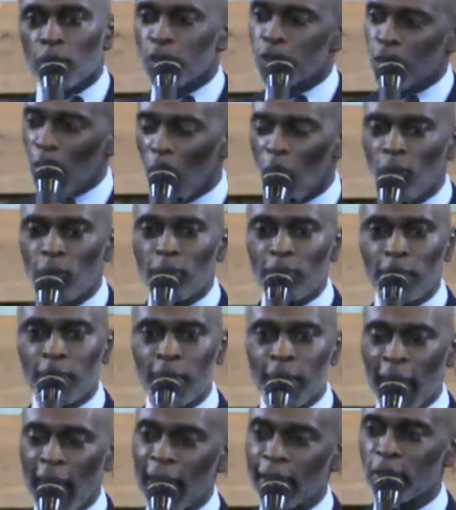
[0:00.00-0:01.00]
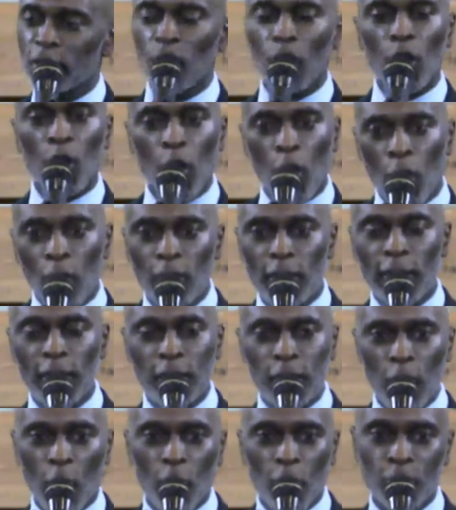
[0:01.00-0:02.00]
don't take the Holy
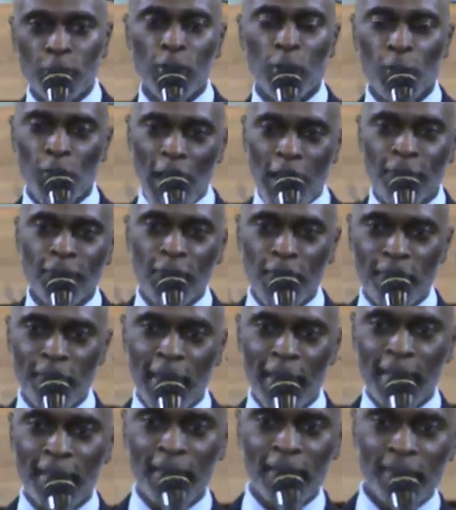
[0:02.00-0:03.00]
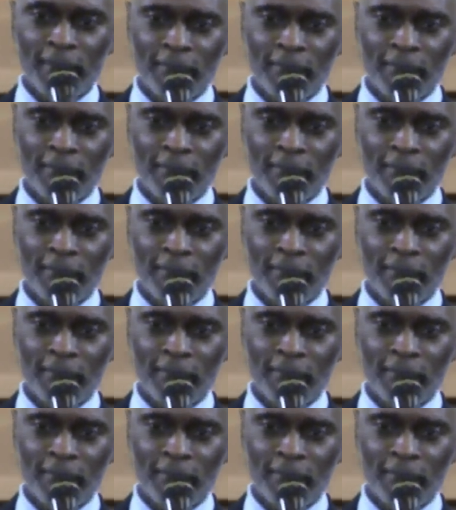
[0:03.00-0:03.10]
Ghost away from me.